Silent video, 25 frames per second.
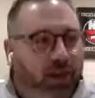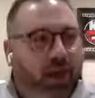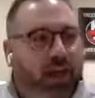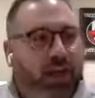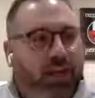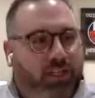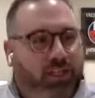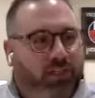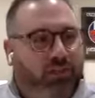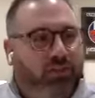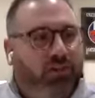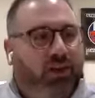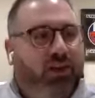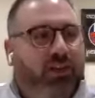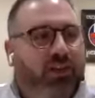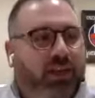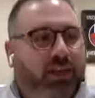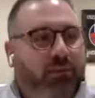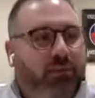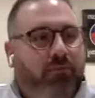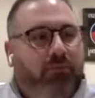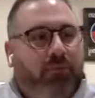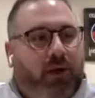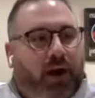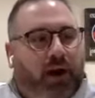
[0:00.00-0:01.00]
manager, I
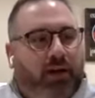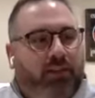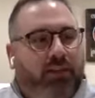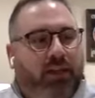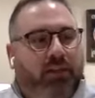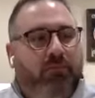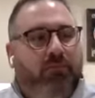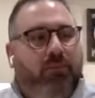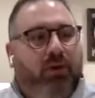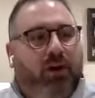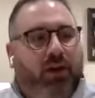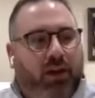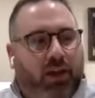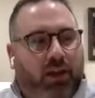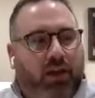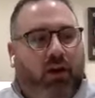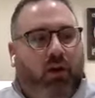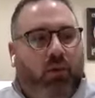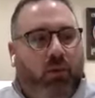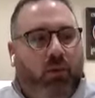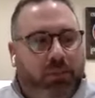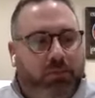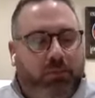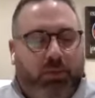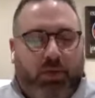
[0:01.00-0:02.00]
think money
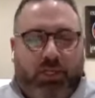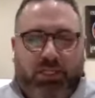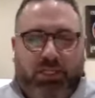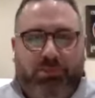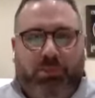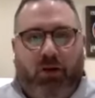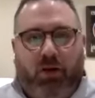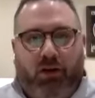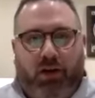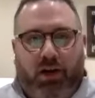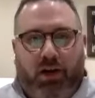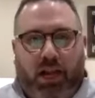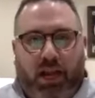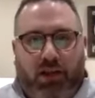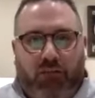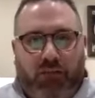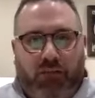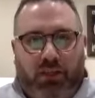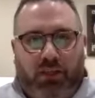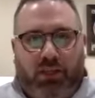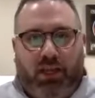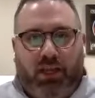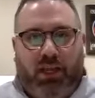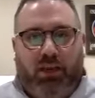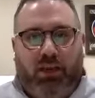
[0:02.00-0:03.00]
always plays a part in
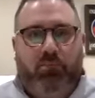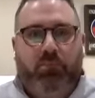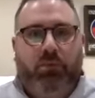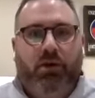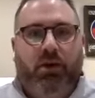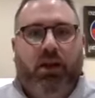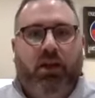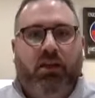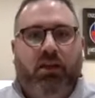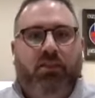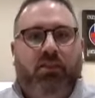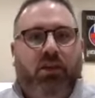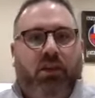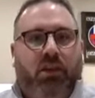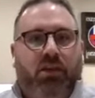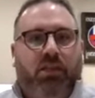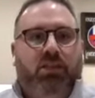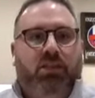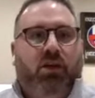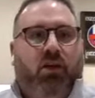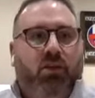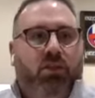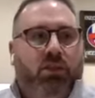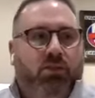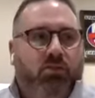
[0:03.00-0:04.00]
everything, but I think
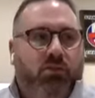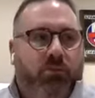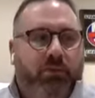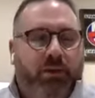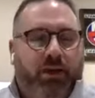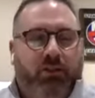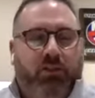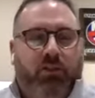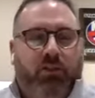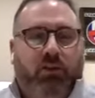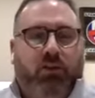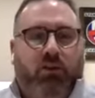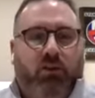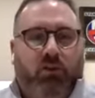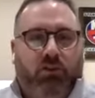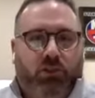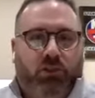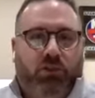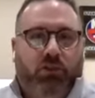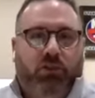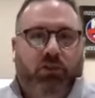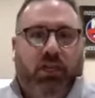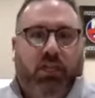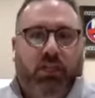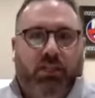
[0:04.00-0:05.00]
it's also about the
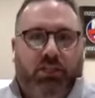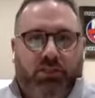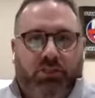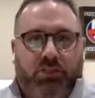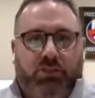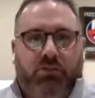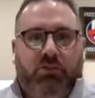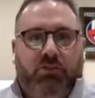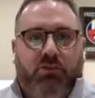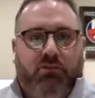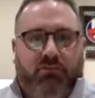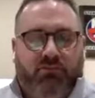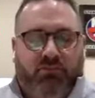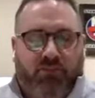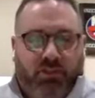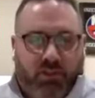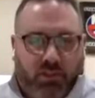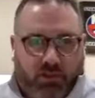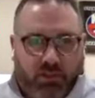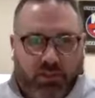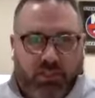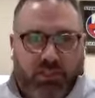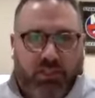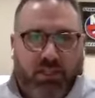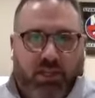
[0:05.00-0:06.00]
culture that the student
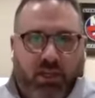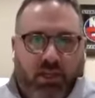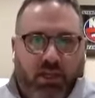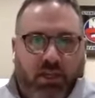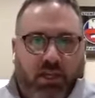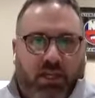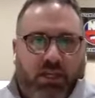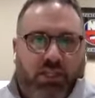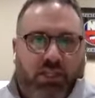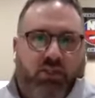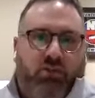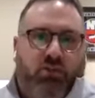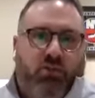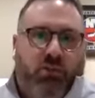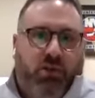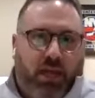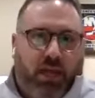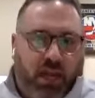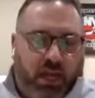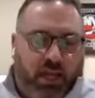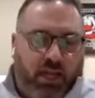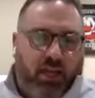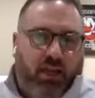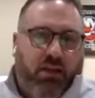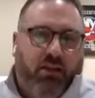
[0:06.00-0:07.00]
feels is
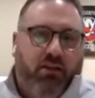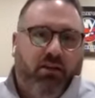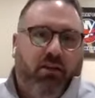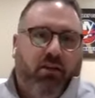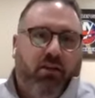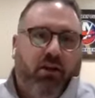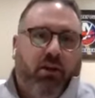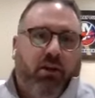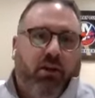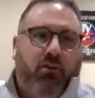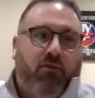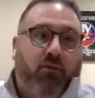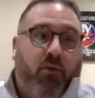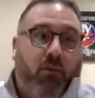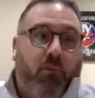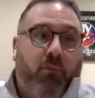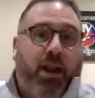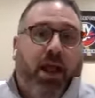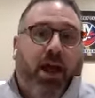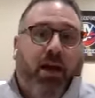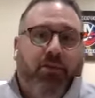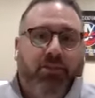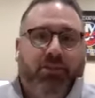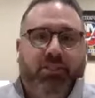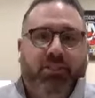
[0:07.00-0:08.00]
created from
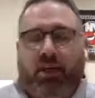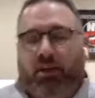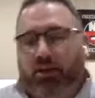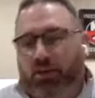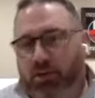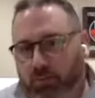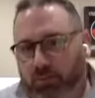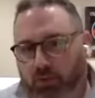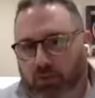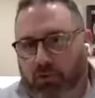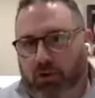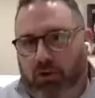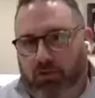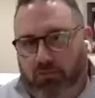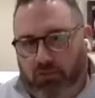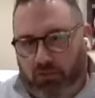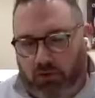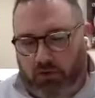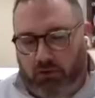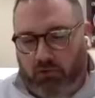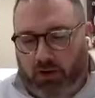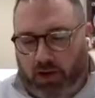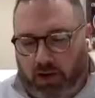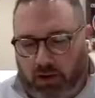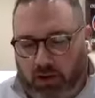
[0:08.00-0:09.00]
an outsider's point of
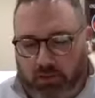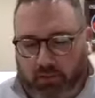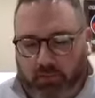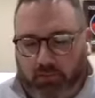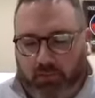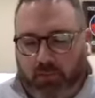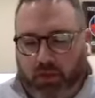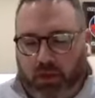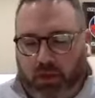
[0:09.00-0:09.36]
view, right?